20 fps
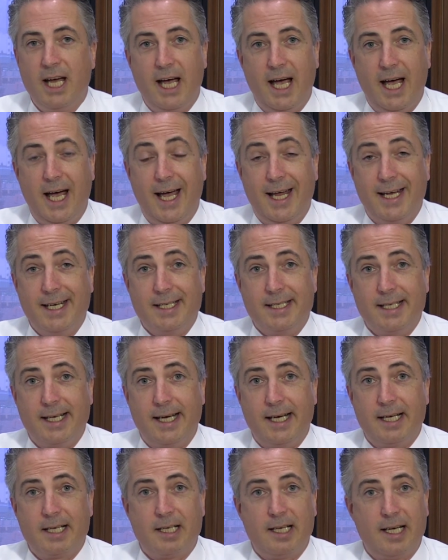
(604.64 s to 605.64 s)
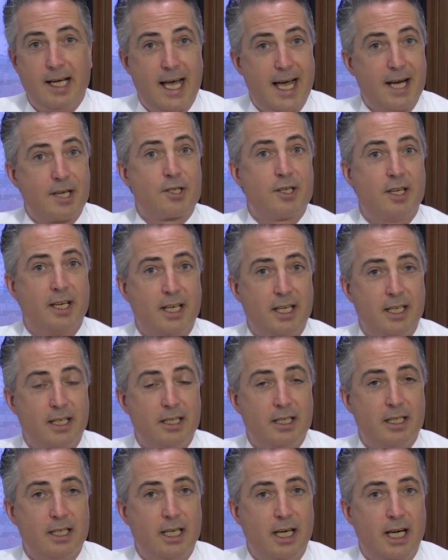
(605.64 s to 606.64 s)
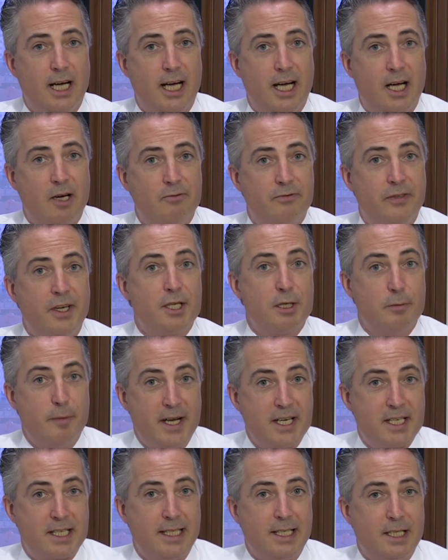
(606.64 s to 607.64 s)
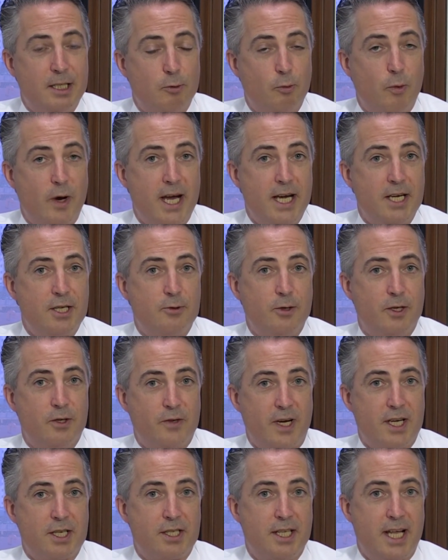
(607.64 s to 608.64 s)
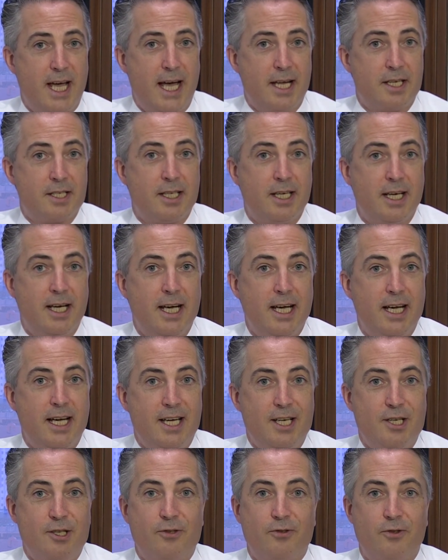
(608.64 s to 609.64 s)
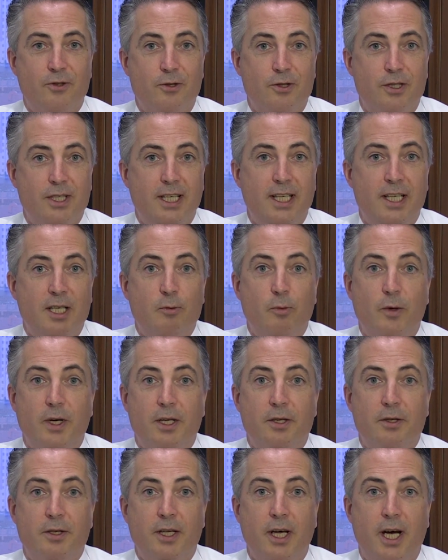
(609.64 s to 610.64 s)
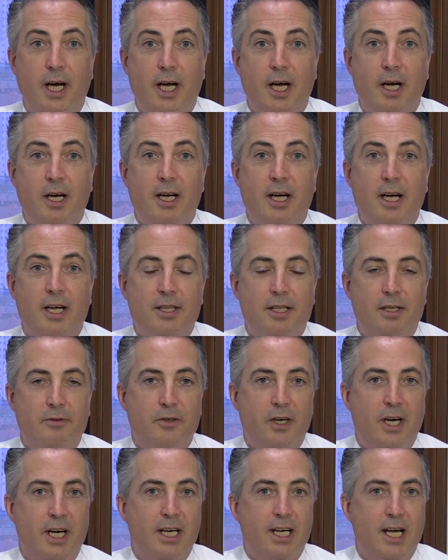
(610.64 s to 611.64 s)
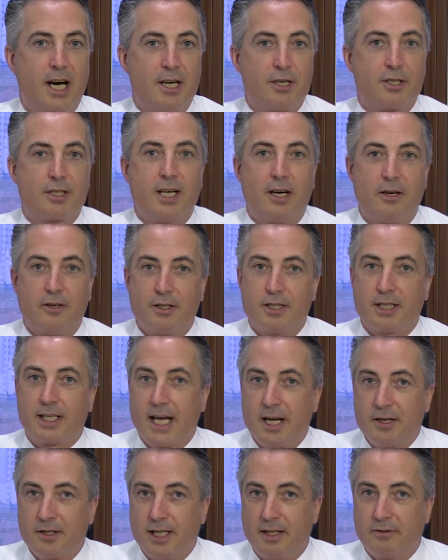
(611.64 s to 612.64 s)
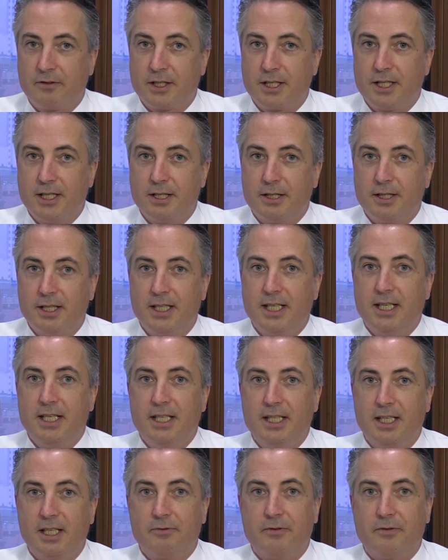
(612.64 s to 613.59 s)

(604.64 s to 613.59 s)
And actually fundamentally the way to address that is through dealing with the very large current account deficit that India